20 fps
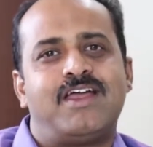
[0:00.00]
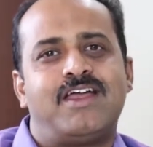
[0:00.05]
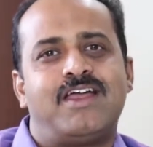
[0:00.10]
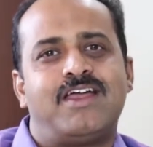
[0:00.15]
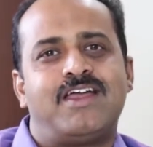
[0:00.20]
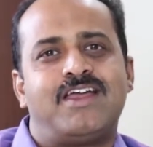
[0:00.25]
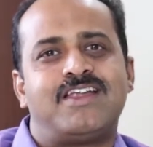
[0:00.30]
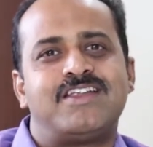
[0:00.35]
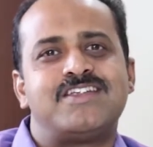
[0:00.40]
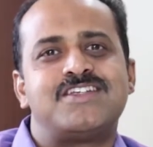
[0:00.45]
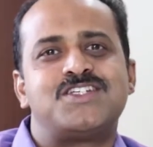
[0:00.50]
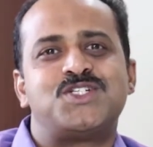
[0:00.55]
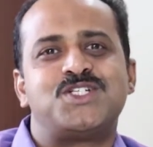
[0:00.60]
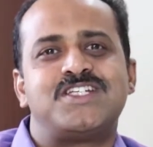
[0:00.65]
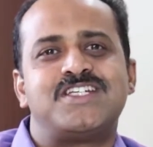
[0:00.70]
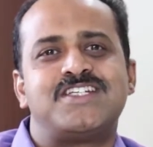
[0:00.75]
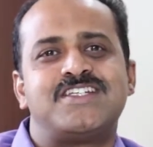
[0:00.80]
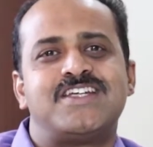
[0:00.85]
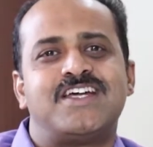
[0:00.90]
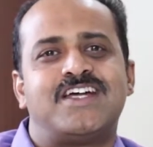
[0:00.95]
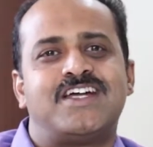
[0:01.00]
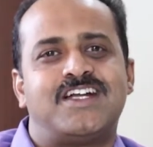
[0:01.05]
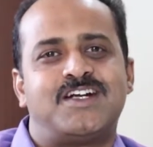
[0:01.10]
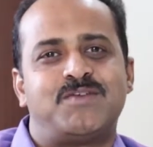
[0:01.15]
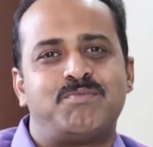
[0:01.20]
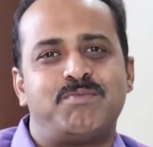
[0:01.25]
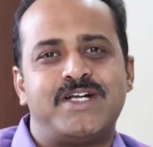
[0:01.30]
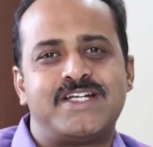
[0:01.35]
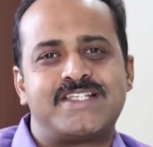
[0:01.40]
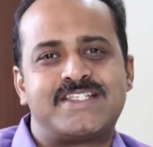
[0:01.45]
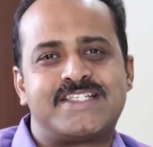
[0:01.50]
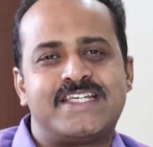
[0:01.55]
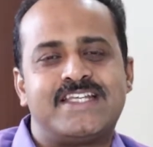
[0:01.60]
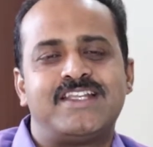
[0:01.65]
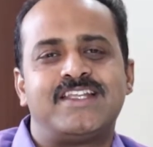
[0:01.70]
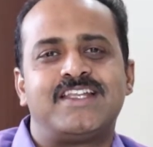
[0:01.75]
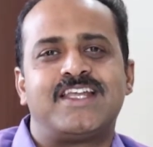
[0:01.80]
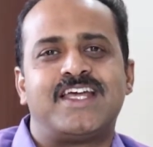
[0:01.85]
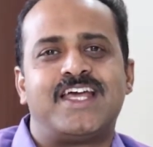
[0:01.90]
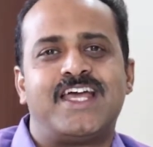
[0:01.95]
and she did her
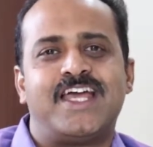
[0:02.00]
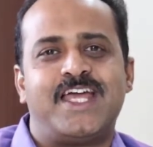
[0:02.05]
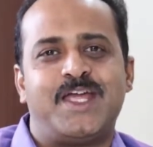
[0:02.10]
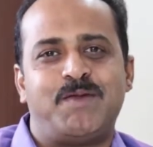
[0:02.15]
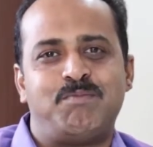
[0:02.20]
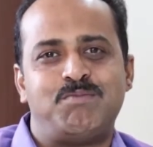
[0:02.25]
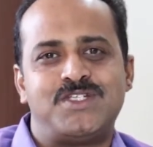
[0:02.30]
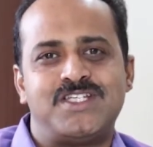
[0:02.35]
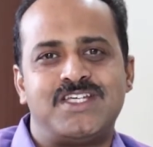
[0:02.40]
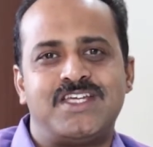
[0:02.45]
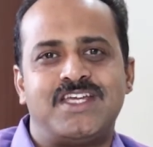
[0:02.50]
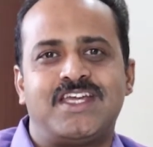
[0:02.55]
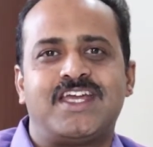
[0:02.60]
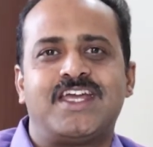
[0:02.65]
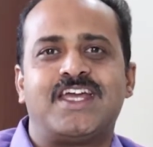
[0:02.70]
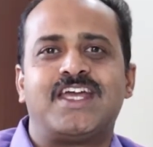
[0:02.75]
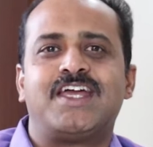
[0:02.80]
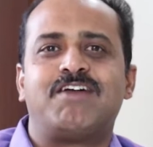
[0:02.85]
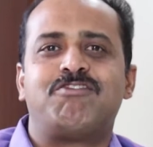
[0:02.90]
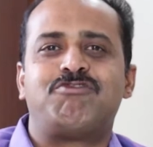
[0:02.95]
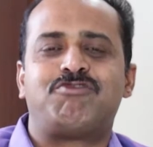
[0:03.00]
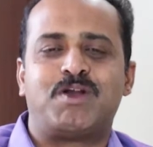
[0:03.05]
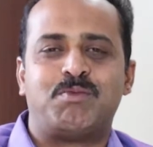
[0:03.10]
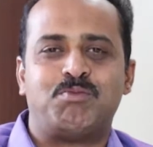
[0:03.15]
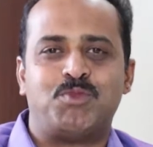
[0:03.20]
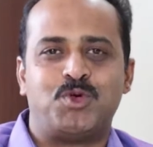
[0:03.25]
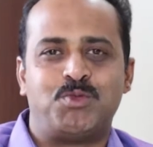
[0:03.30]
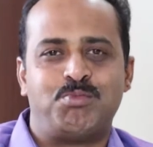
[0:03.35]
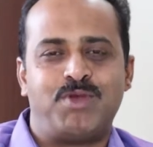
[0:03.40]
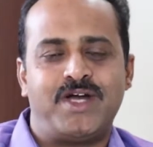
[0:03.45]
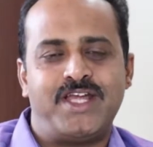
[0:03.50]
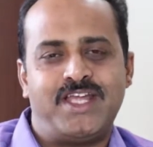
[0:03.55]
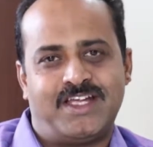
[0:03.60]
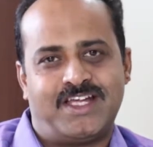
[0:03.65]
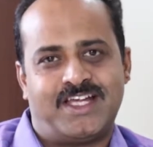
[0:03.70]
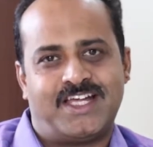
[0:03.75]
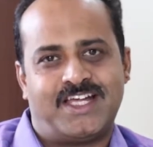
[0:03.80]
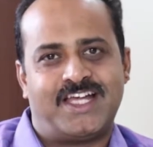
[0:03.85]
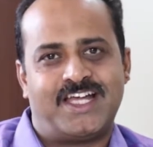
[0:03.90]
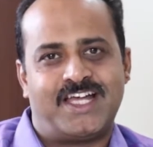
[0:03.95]
medicine MD from Mumbai,
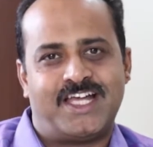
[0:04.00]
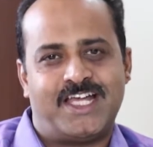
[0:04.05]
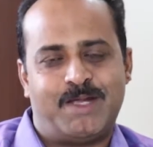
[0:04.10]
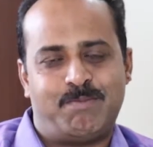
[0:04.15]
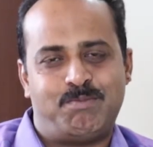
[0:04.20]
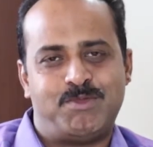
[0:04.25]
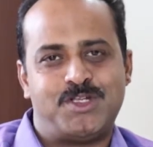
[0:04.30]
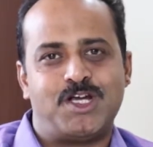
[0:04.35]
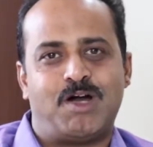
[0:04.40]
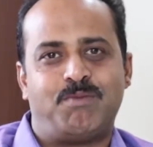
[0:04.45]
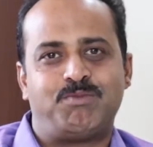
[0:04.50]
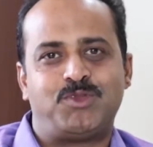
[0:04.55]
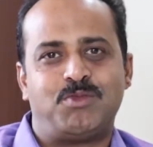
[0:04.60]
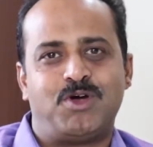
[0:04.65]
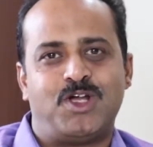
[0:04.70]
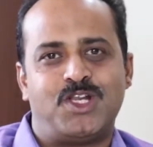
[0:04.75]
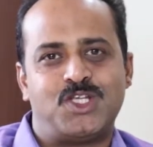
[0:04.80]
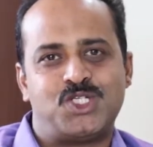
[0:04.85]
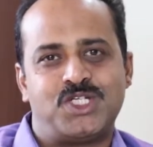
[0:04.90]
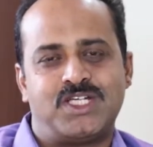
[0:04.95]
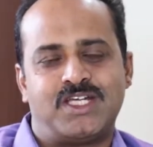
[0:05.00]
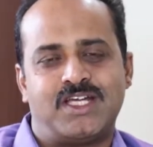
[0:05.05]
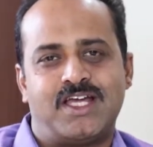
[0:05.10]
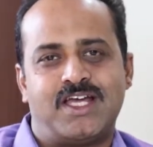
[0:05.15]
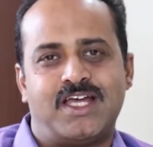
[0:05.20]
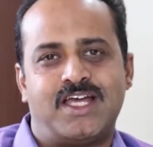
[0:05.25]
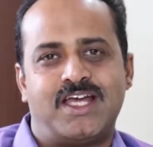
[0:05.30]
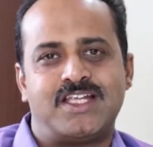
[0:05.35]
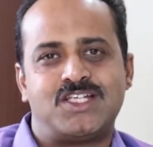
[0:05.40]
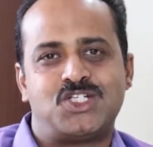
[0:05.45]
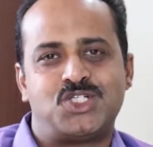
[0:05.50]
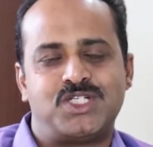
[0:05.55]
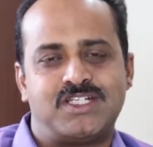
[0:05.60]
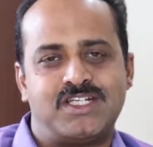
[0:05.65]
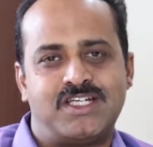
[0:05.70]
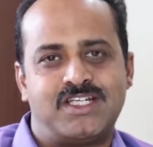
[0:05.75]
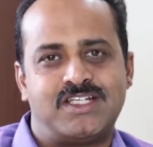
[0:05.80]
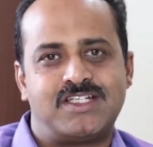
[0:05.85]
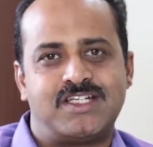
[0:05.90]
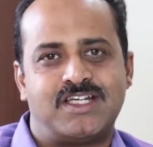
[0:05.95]
MD ophthalmology, and she
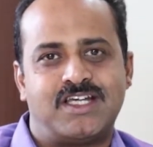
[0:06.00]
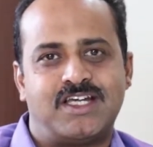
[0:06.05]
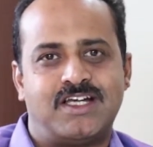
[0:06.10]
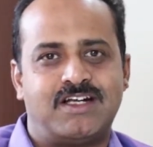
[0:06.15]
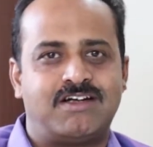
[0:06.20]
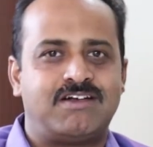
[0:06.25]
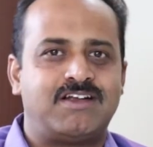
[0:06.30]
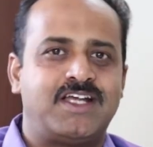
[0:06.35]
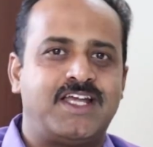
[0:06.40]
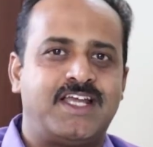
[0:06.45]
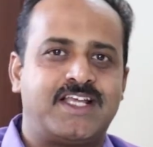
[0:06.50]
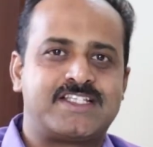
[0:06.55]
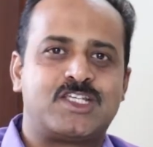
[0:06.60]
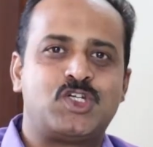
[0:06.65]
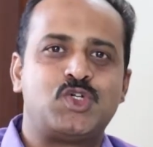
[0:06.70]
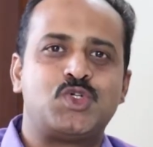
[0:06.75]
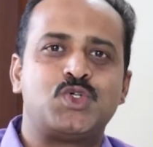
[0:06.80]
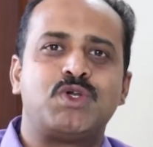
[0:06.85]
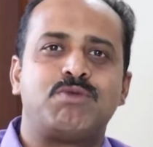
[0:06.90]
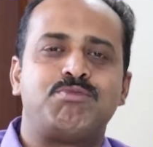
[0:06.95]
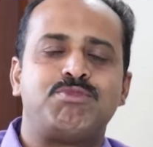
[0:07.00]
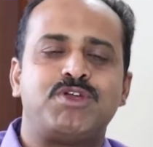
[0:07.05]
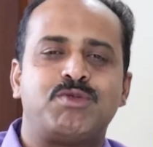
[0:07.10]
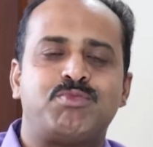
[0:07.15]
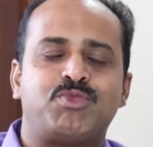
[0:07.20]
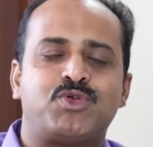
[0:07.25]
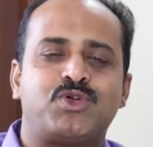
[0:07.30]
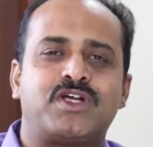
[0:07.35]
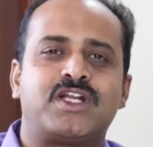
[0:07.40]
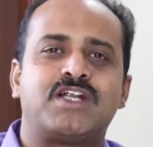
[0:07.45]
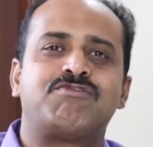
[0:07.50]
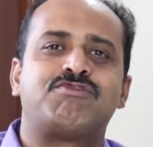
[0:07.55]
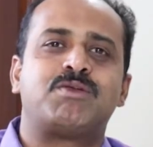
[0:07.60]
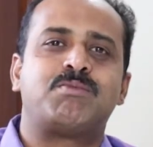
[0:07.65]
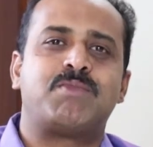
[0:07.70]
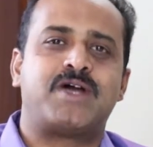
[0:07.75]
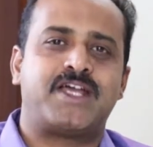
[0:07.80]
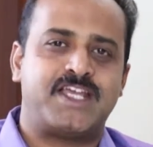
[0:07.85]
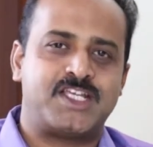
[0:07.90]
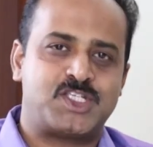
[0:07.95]
did her executive MBA program
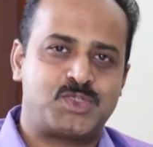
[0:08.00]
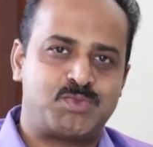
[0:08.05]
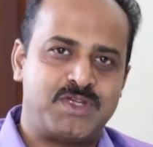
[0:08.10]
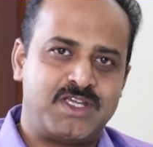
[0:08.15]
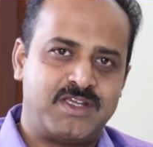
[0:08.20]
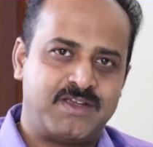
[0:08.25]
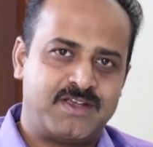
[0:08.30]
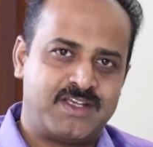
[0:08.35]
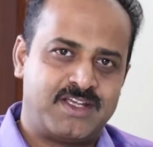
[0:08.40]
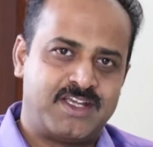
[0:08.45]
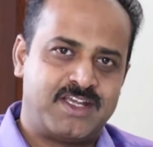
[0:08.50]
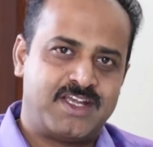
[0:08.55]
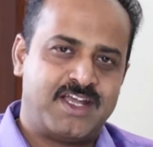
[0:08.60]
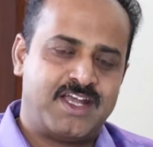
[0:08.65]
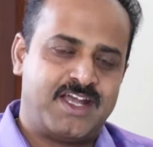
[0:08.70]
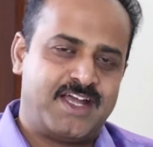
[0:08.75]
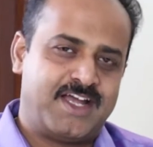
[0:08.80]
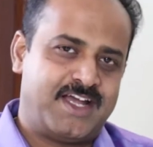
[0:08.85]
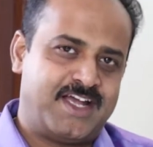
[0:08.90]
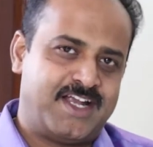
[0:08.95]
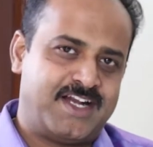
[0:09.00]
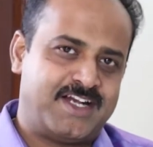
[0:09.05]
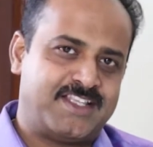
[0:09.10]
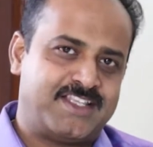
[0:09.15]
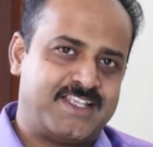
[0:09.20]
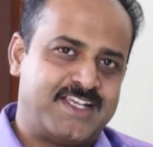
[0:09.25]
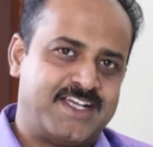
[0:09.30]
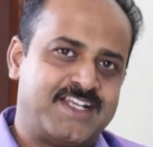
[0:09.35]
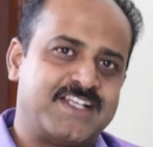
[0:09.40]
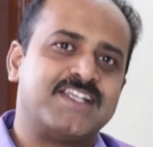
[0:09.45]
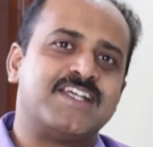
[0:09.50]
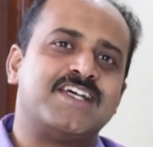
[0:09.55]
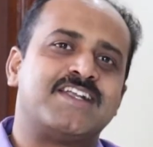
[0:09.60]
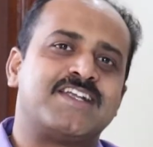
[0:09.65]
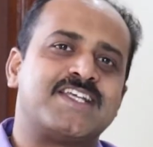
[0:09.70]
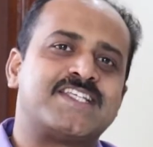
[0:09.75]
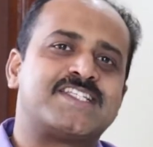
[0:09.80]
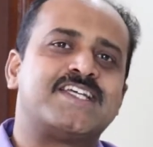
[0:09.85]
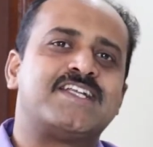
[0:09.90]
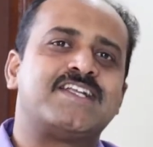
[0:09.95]
from ISB, and then
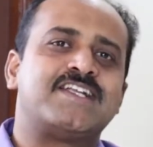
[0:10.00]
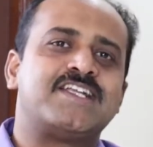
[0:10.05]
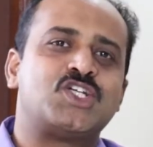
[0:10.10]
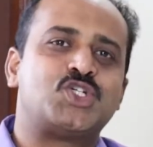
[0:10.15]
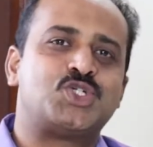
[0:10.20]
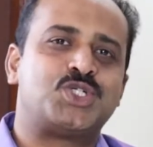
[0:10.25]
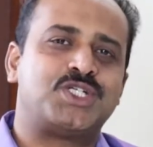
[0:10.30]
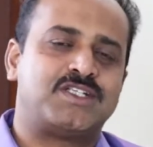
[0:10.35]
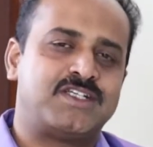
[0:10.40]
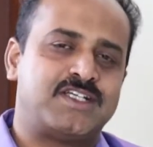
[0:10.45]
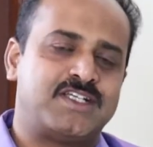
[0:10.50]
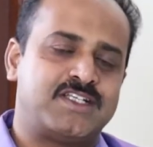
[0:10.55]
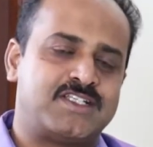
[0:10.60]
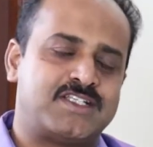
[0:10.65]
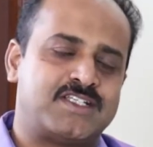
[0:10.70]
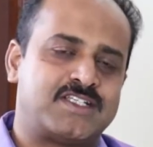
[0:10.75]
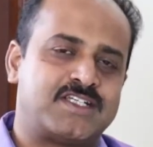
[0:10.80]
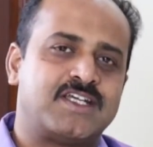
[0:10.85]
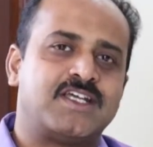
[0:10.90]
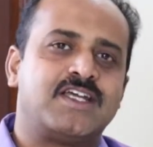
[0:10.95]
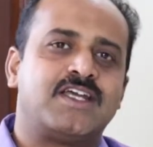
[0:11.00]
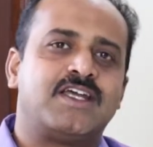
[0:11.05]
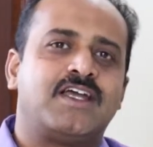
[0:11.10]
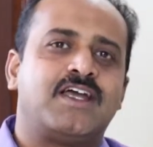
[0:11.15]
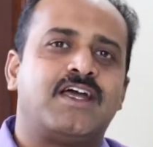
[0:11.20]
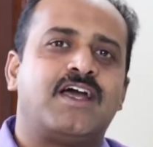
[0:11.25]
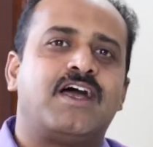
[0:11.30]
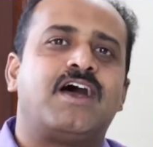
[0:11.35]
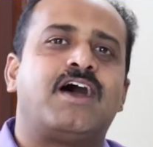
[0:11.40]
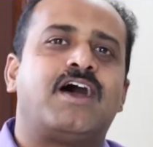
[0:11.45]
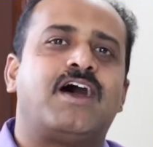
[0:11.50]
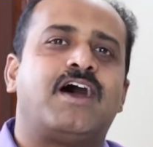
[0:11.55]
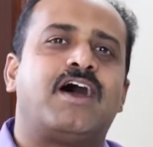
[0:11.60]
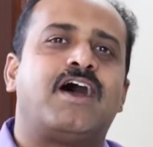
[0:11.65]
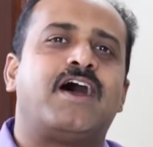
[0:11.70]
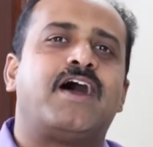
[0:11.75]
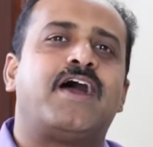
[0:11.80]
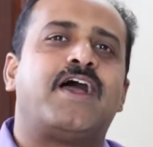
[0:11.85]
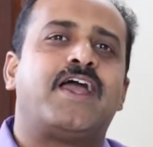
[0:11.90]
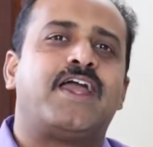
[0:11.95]
recently she did
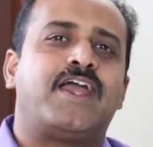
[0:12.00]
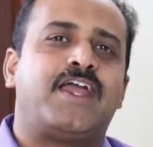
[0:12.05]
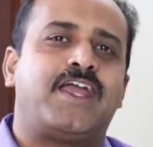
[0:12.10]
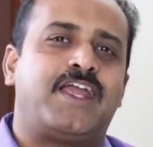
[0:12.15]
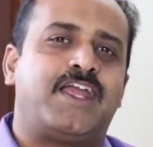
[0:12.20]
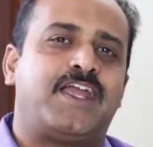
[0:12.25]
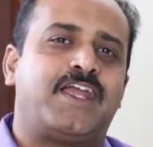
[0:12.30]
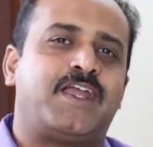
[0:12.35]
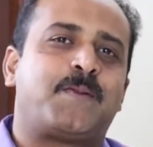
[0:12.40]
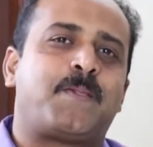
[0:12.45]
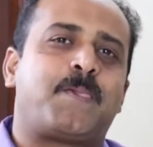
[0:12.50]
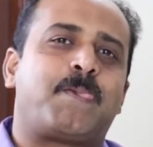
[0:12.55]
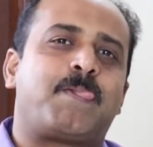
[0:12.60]
a